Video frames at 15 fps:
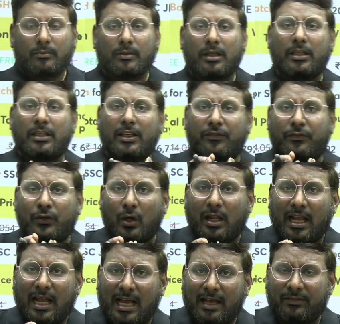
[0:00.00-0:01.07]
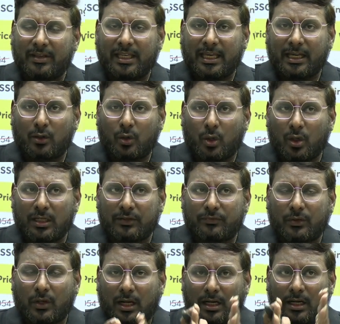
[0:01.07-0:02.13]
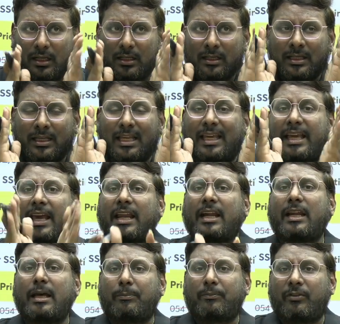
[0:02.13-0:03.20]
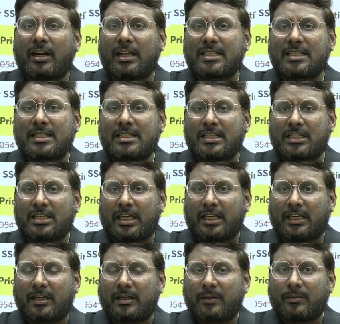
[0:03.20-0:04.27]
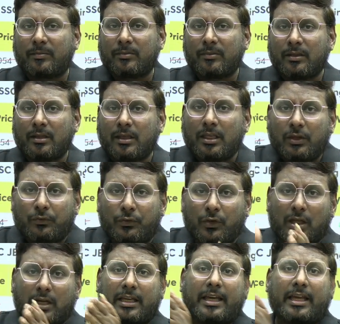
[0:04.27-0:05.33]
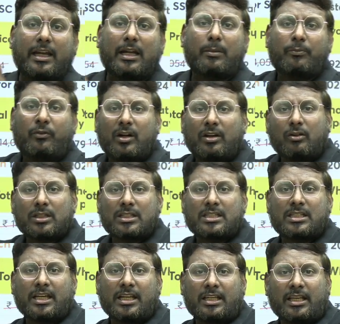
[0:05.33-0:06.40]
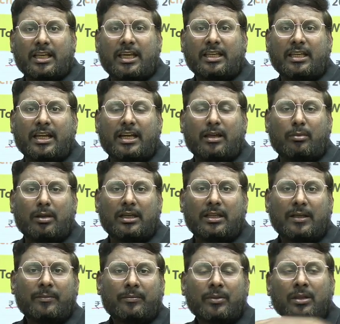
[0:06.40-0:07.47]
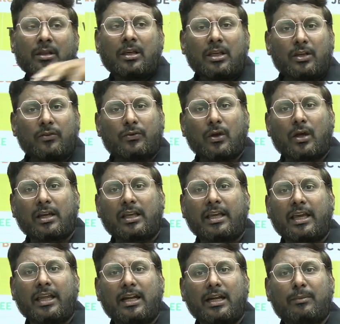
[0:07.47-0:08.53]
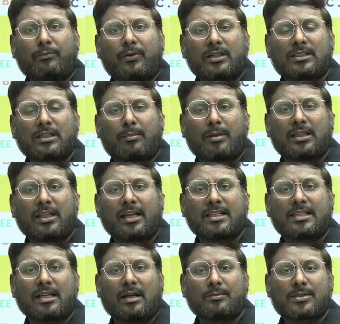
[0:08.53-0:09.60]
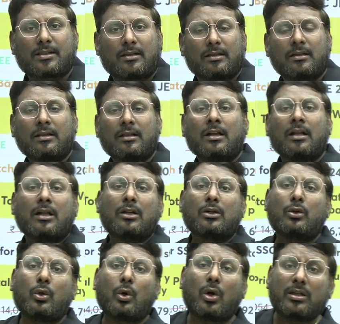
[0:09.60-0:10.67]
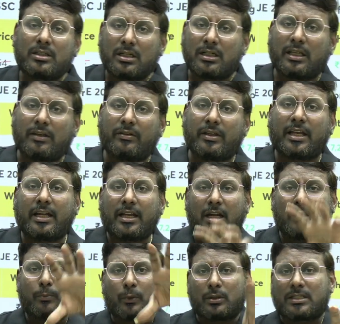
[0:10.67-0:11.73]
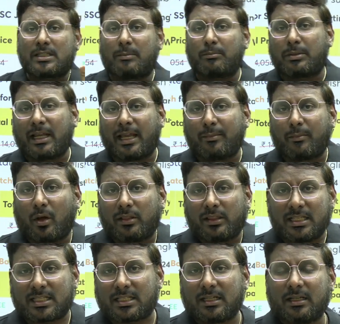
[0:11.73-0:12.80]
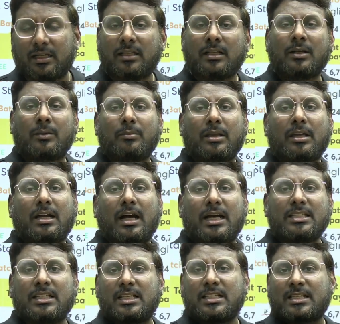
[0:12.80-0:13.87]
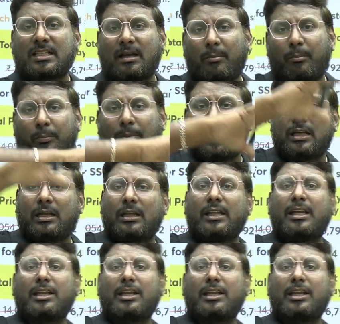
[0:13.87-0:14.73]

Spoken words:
if you are having a goal, if you are geared up for SSC JE, if you are geared up for your state AE, AEE, if you are geared up for some other exams, don't deviate and put some time on this, because it is completely a